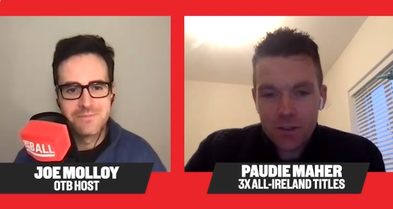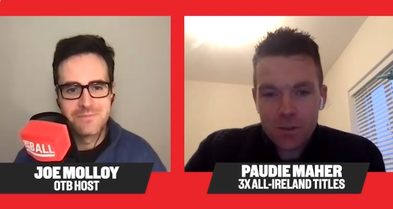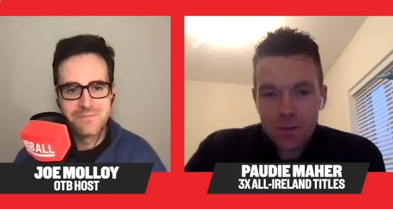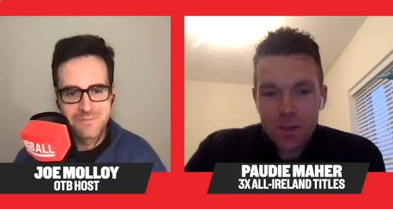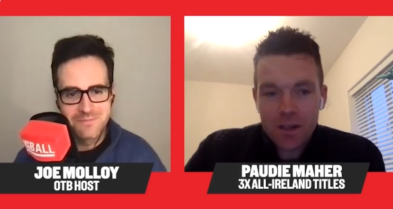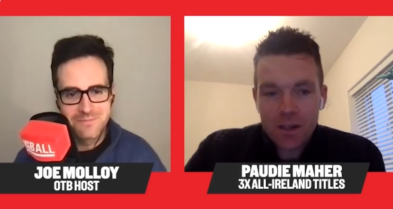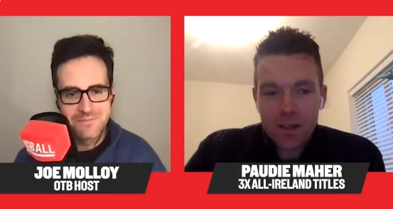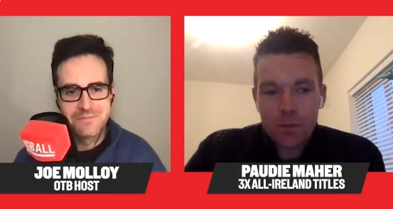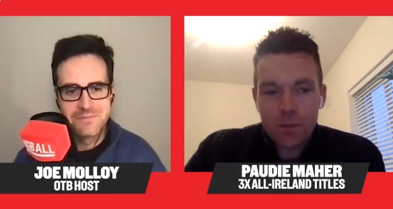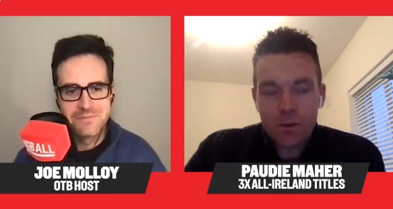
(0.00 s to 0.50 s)
Speaker 1: It's
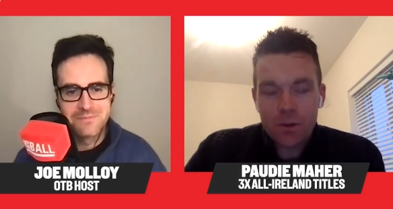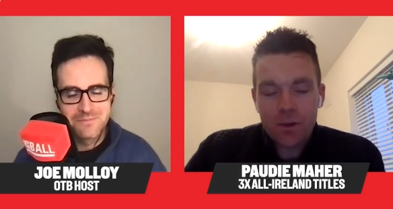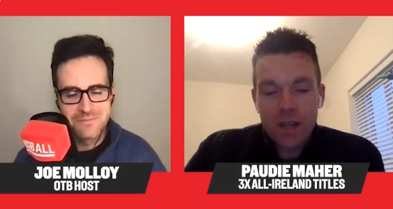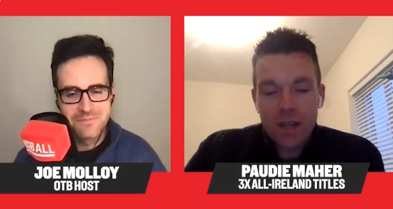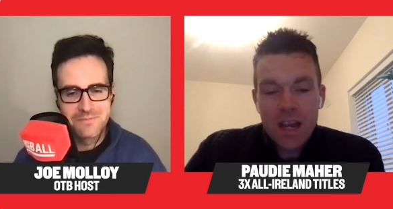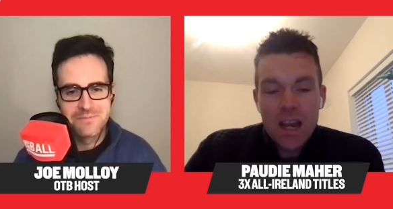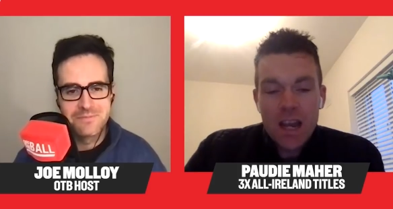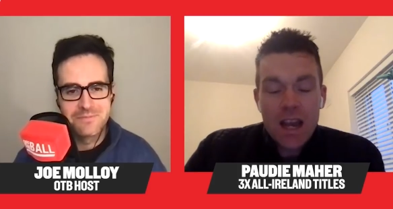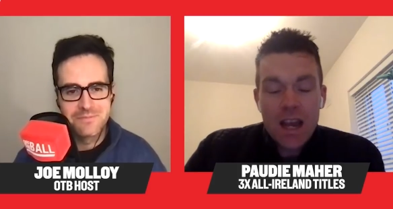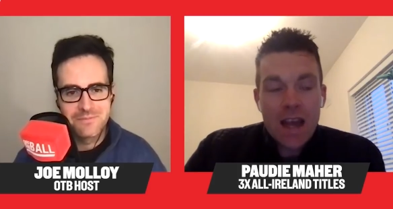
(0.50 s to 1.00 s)
pity. But
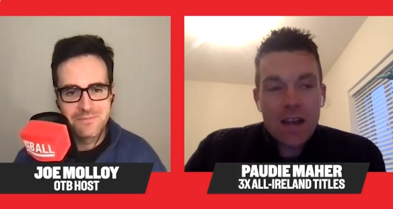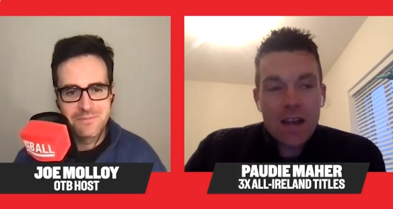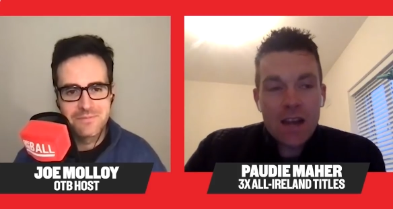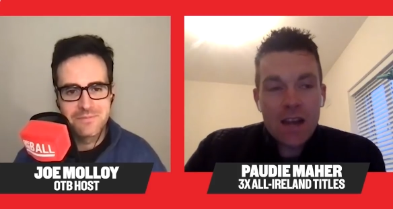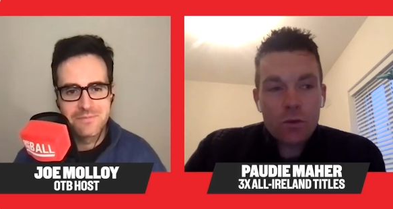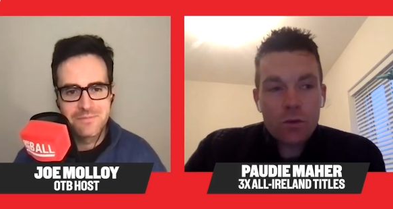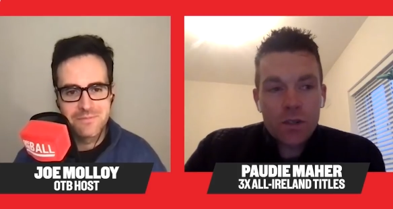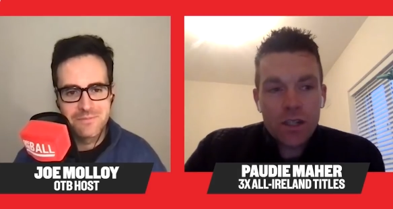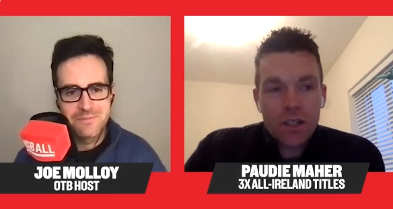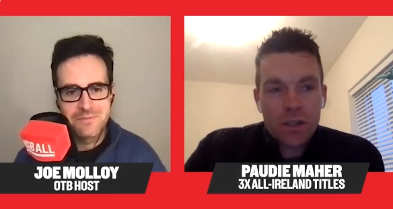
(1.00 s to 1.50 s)
I ah,
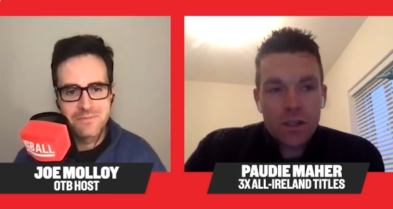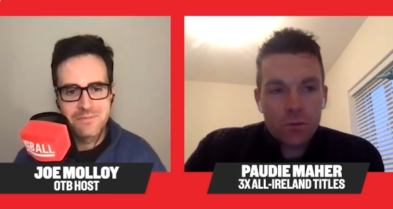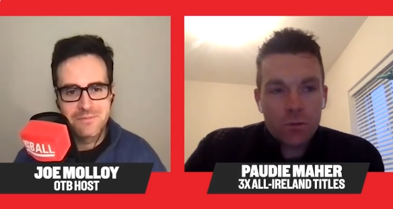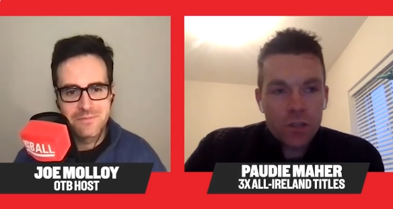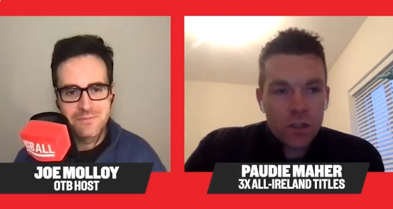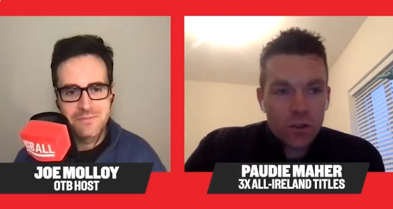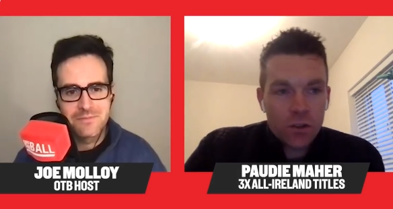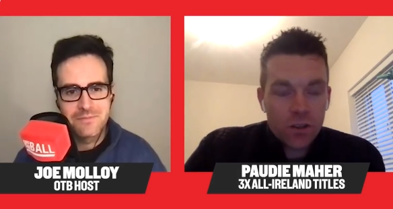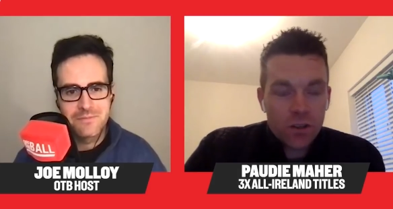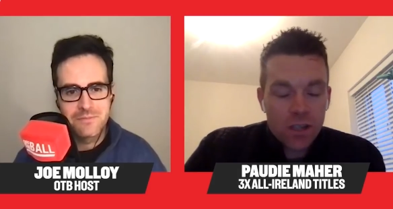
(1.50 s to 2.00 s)
look, when, it,
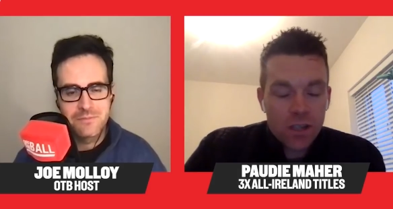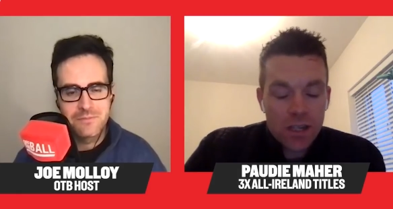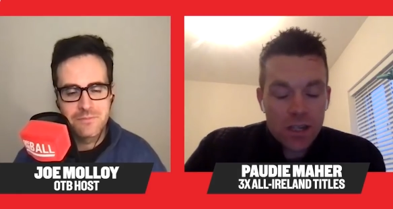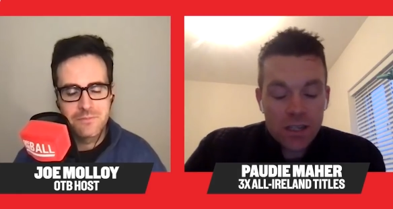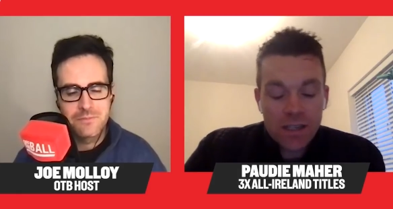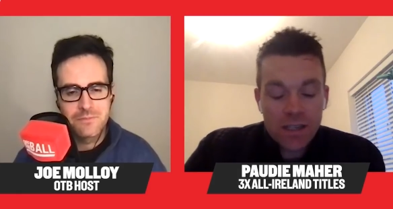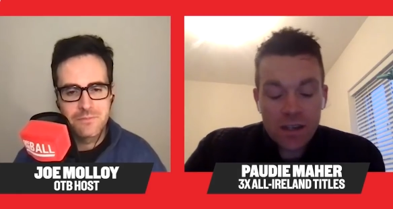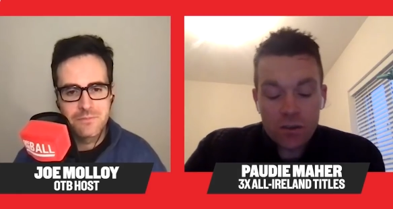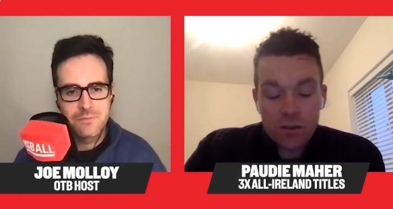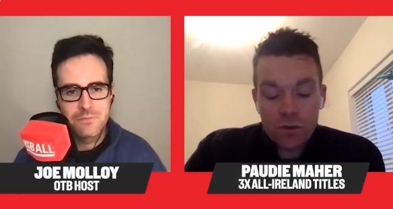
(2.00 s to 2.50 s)
when the dust
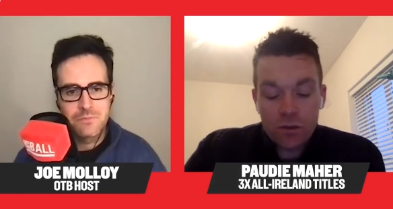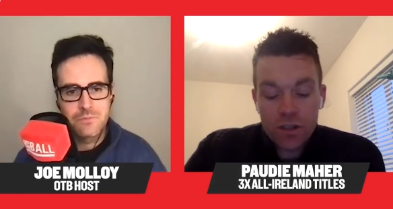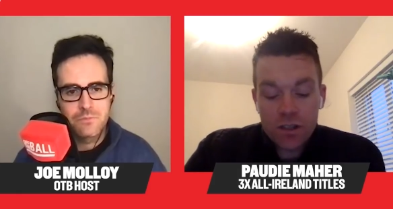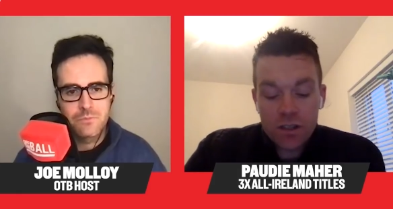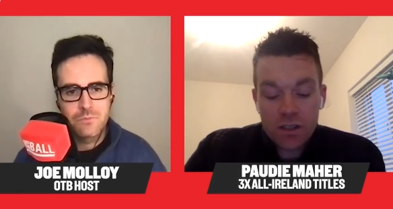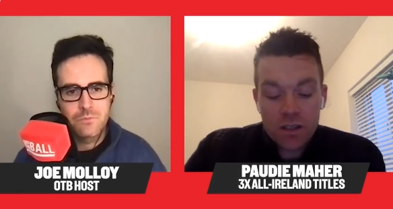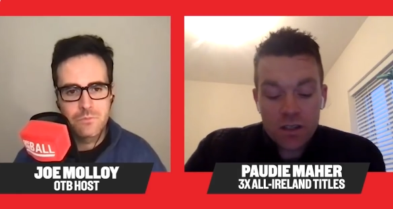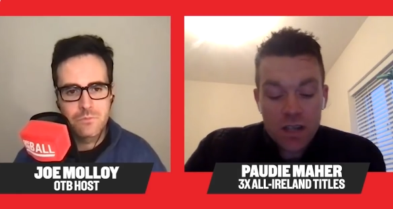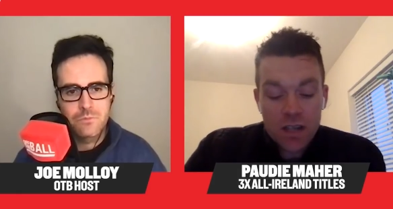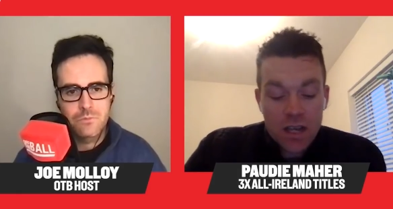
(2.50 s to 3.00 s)
settles down
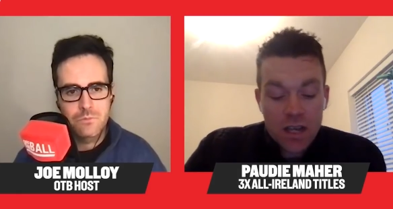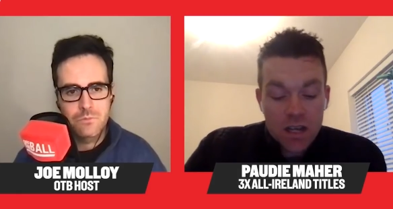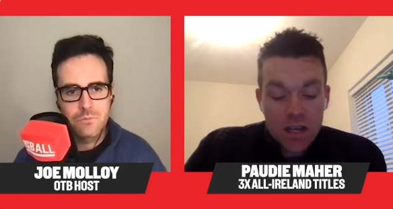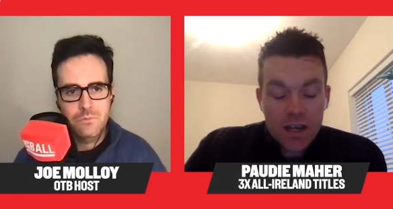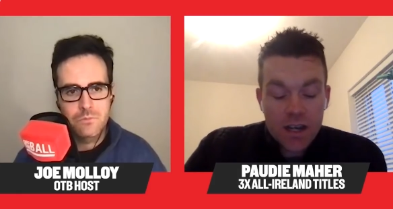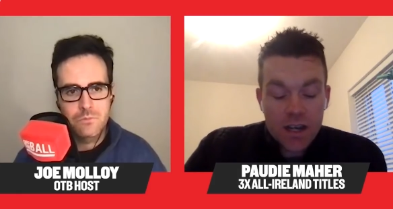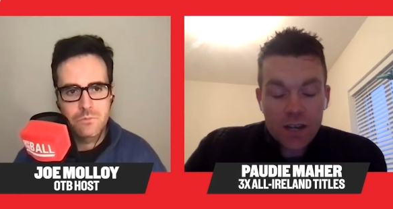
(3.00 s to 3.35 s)
and I